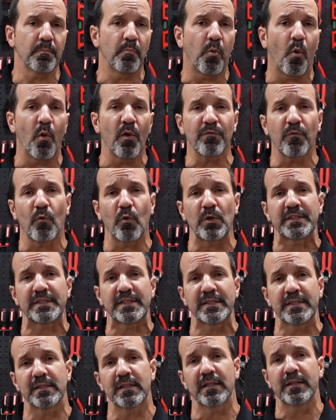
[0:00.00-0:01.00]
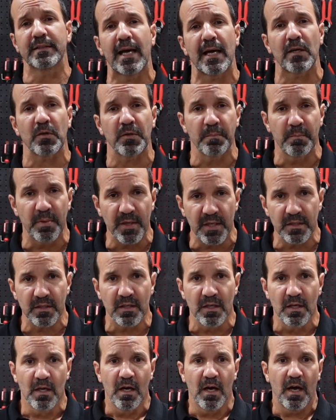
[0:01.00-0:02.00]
0.14 gallon bin,